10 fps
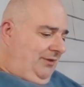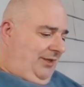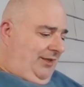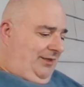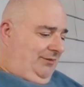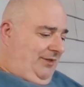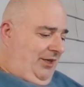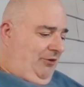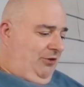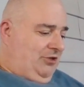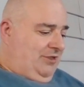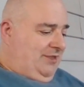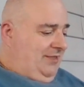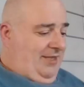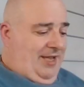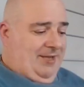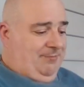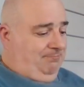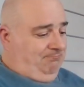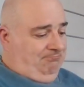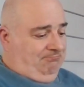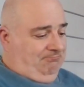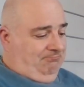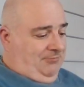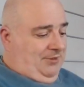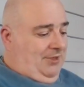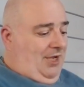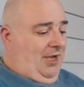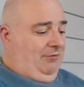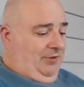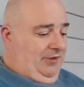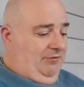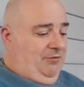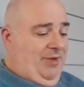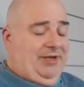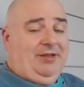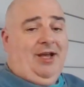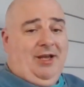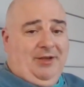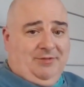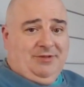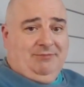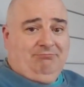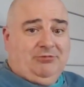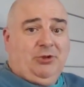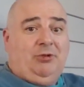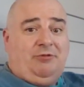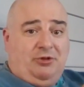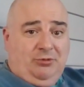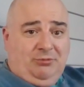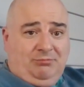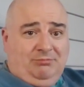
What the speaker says: And Krishna says, hey, I've lived many lives. So have you.